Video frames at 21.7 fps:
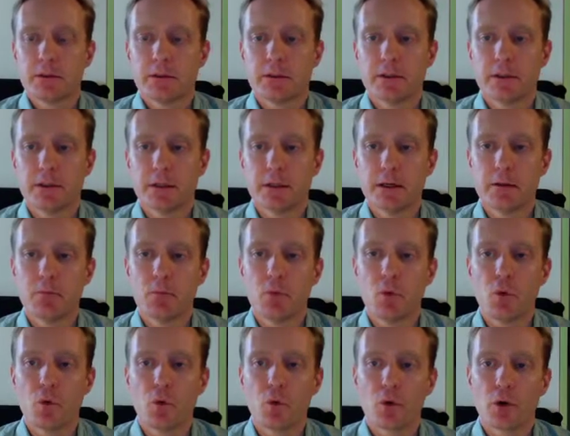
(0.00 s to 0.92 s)

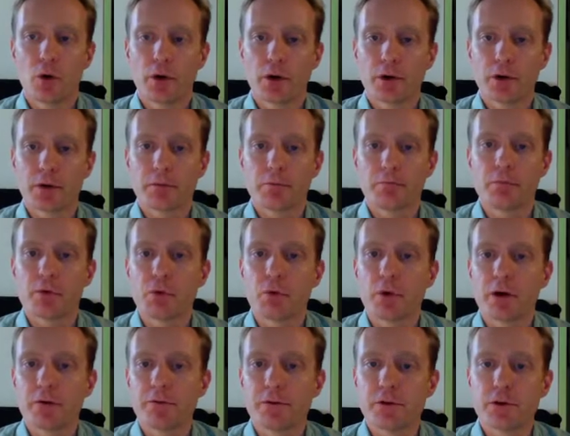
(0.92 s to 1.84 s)
or you
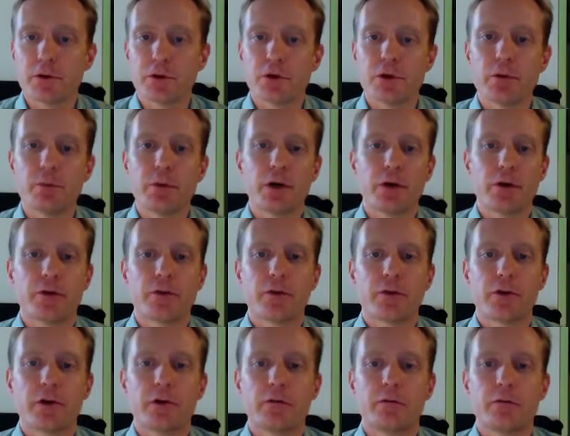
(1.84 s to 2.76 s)
want to feel good about
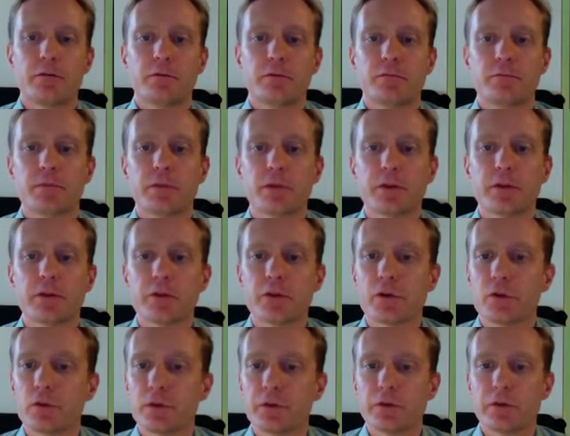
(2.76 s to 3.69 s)
yourself. That's
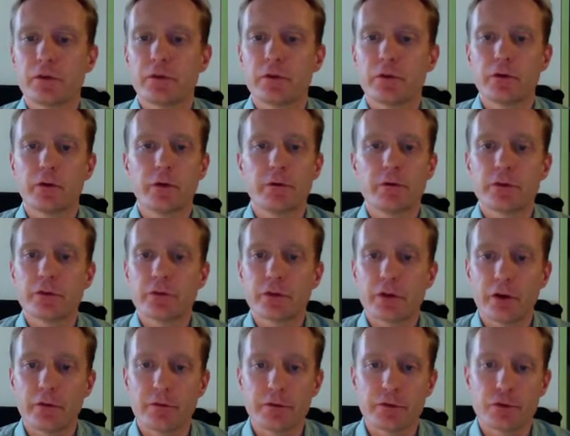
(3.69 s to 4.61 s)
the only, you have a
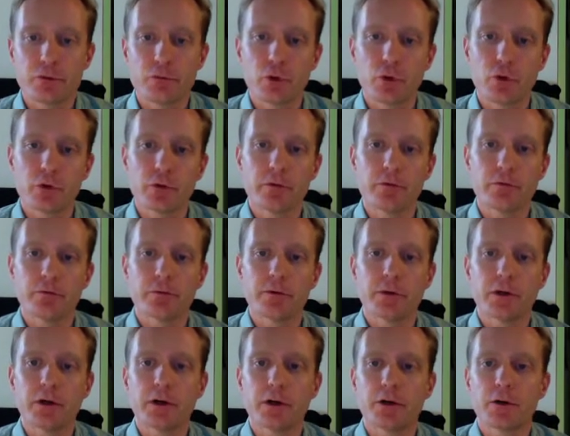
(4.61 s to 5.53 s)
selfish motive
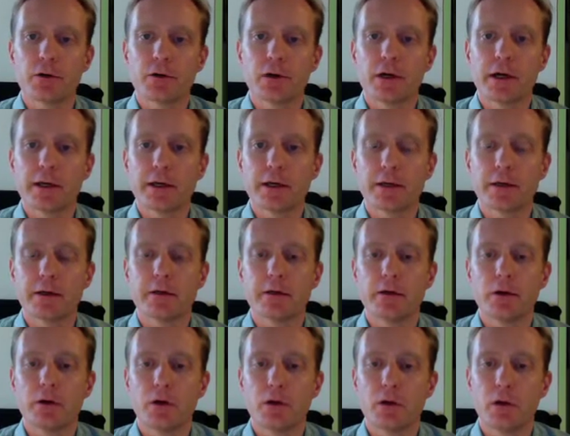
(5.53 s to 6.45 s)
underlying
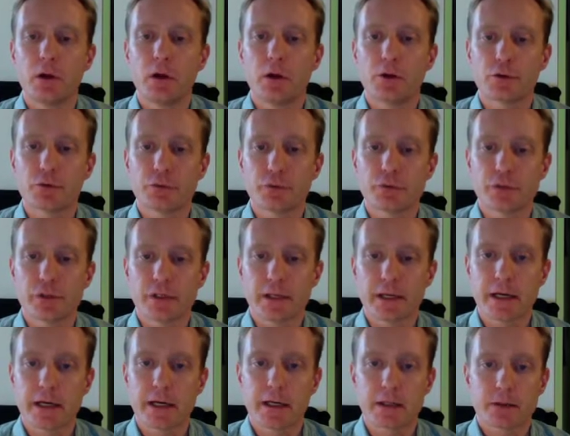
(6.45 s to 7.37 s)
all altruistic
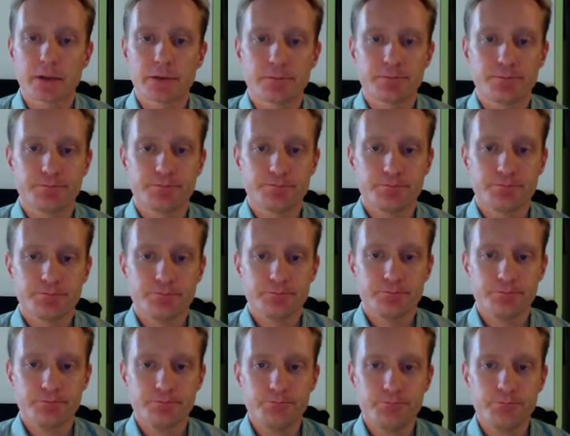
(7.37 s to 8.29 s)
acts.
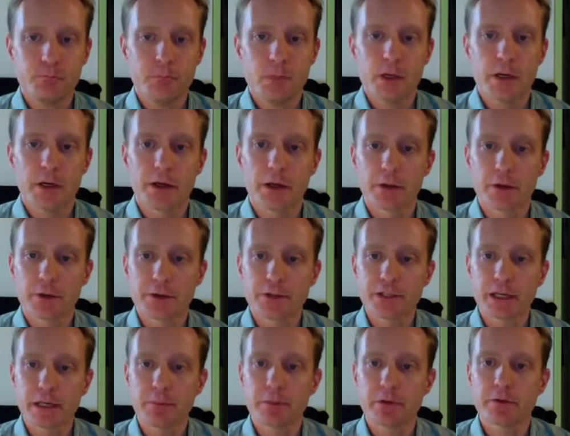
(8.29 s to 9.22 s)
Another
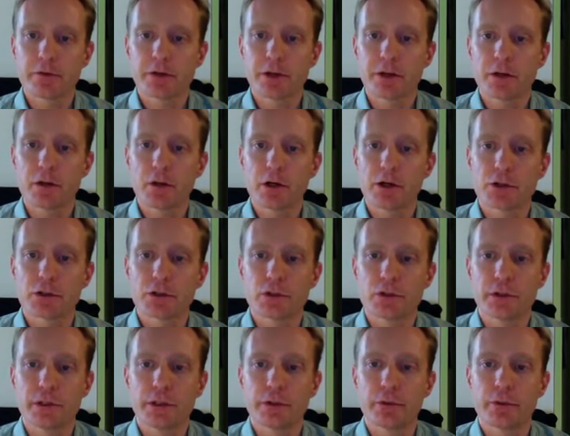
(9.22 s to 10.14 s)
example of
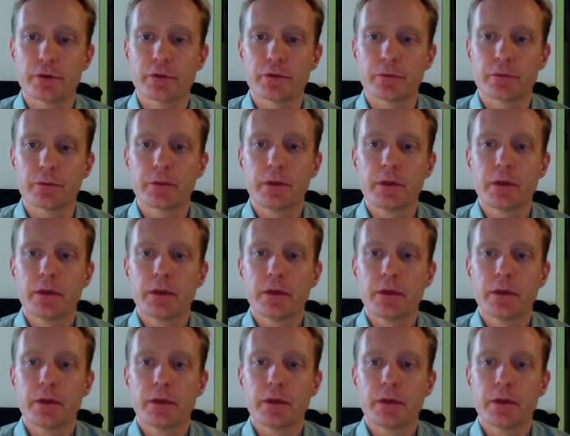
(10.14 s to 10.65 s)
psychological egoism